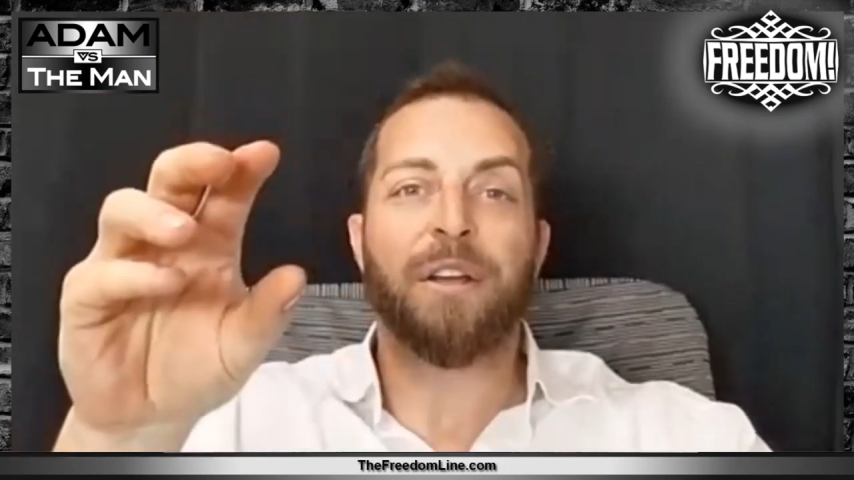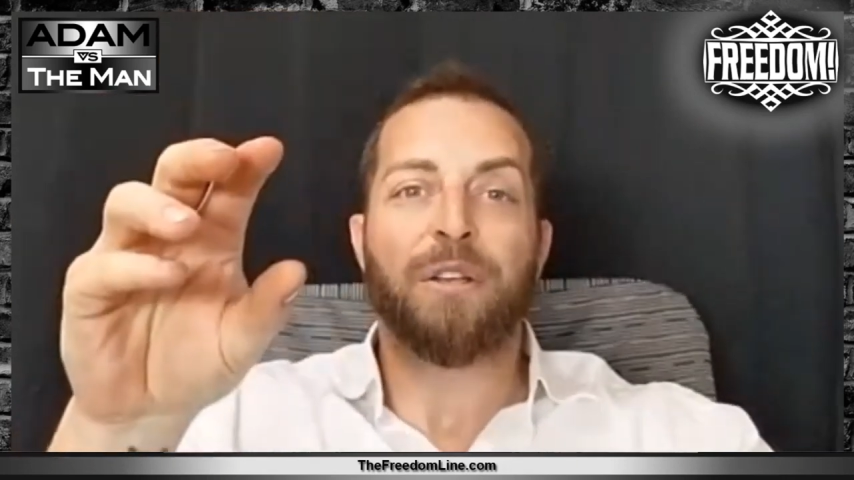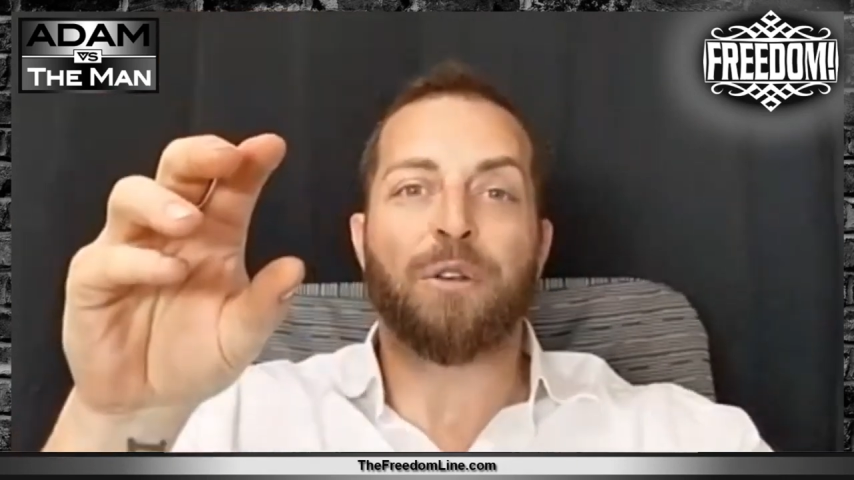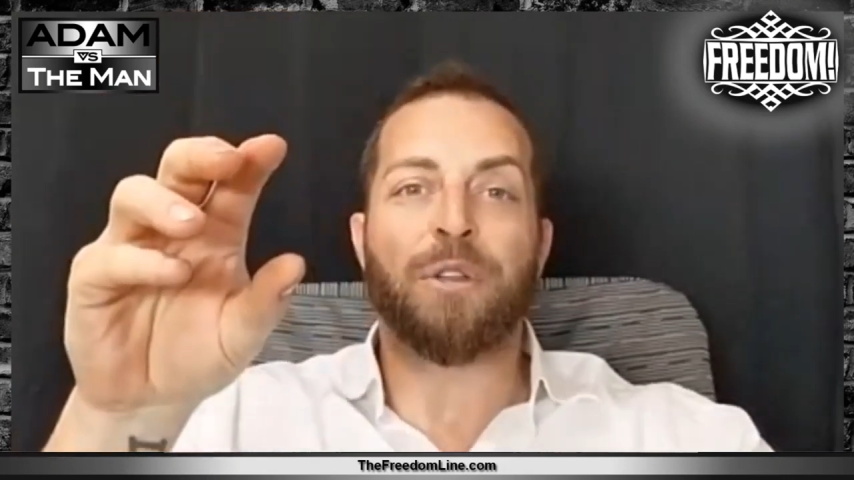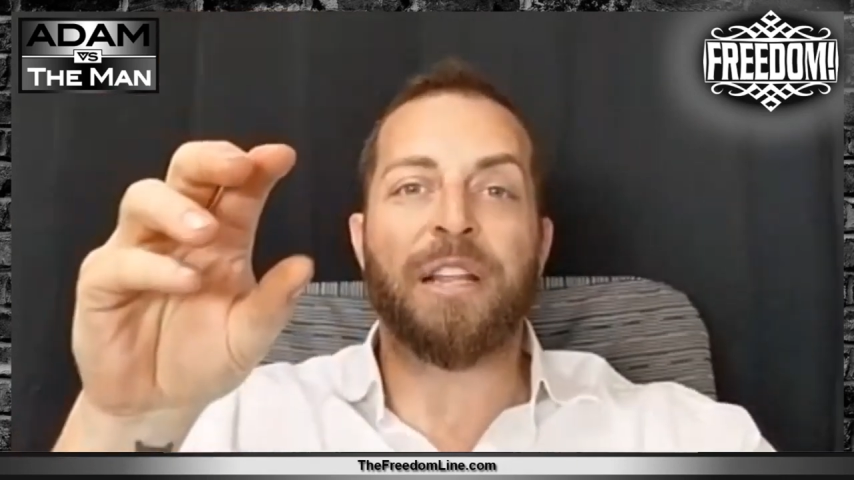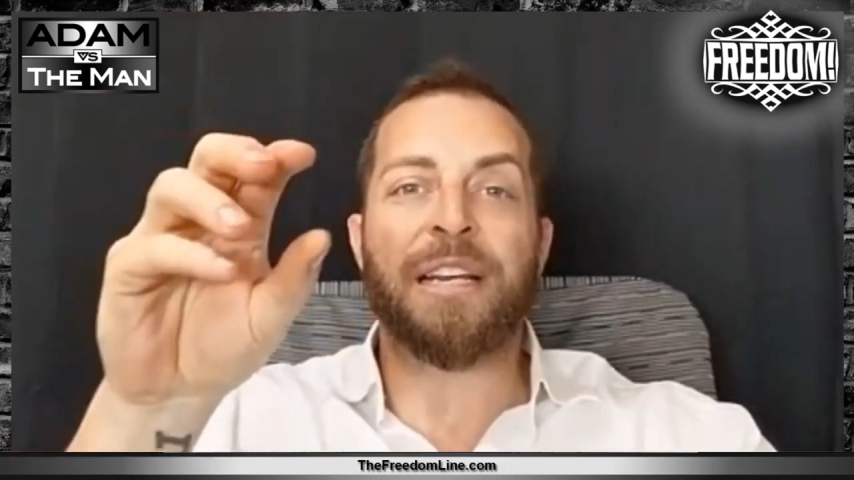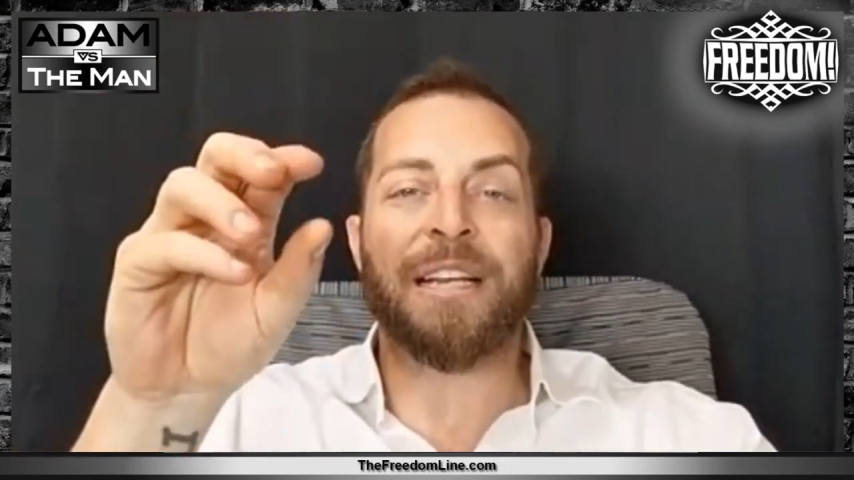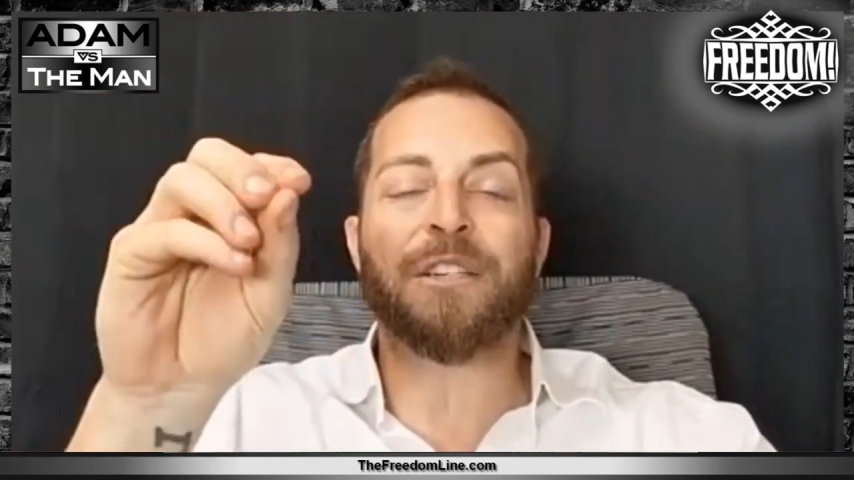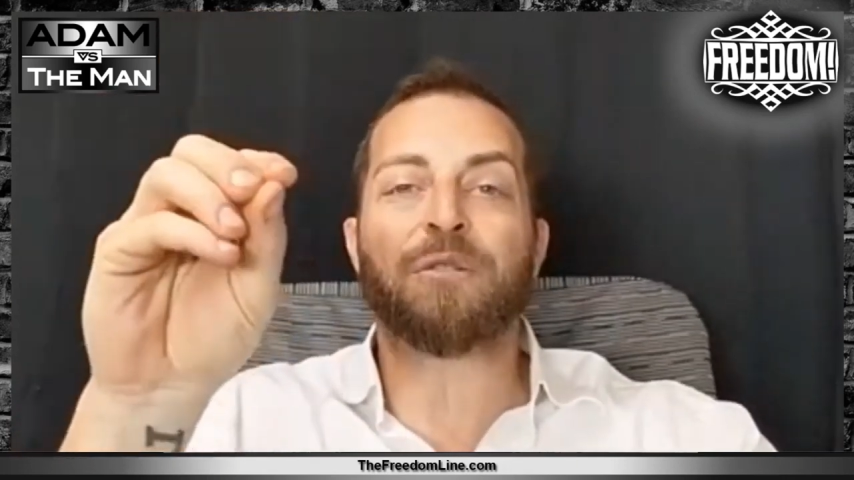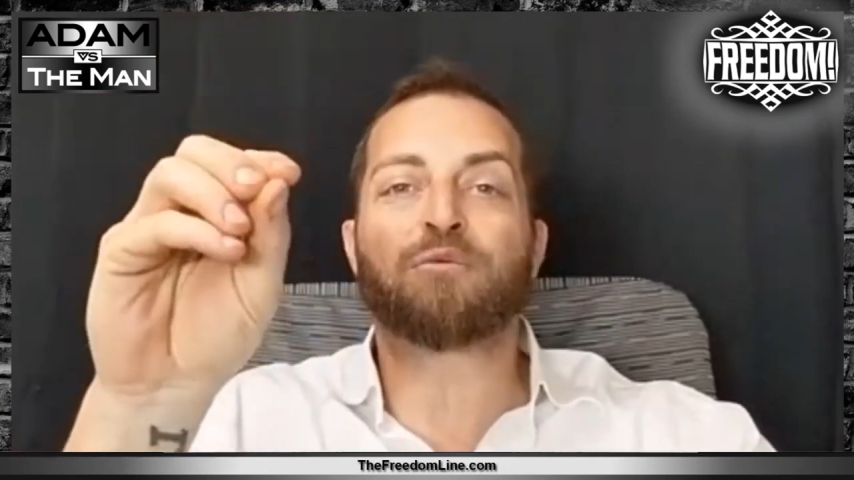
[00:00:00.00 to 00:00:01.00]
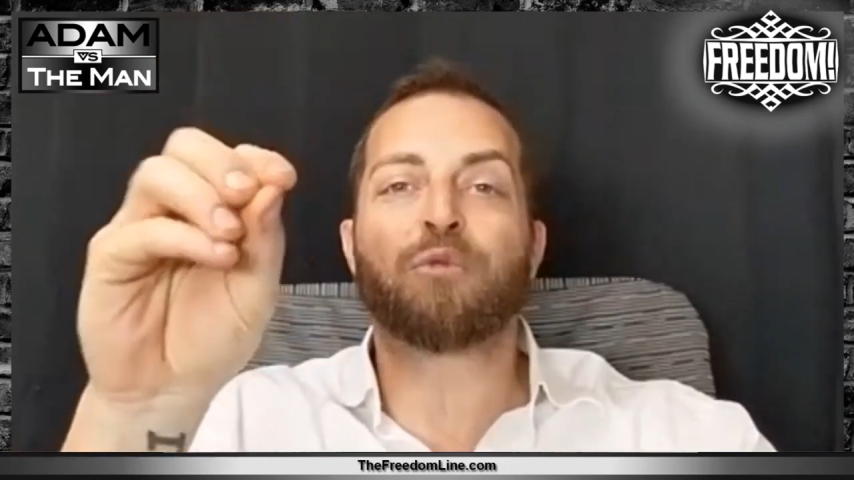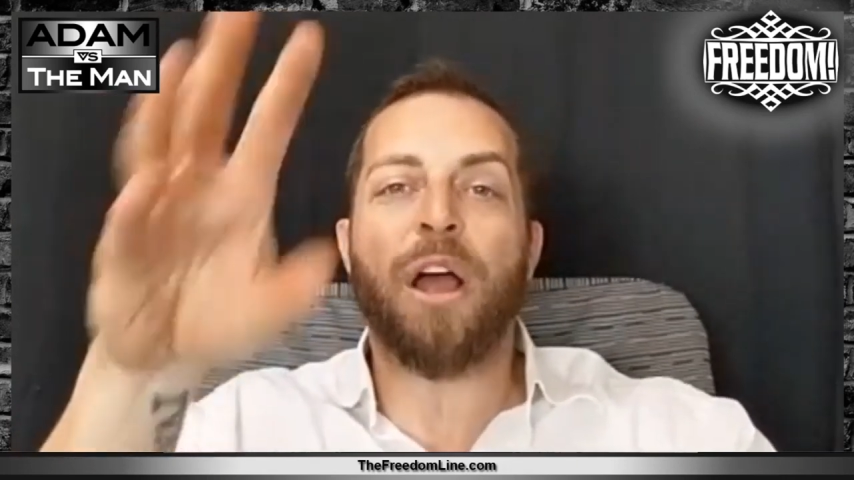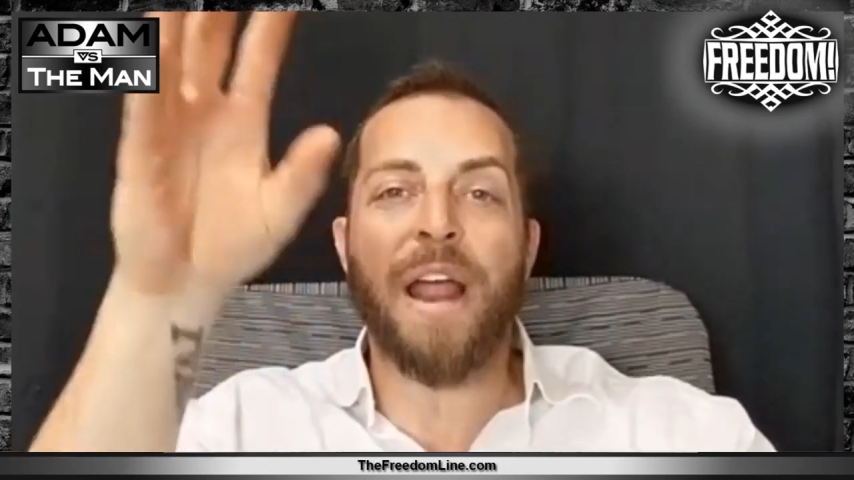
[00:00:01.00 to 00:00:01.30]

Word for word: so that it doesn't run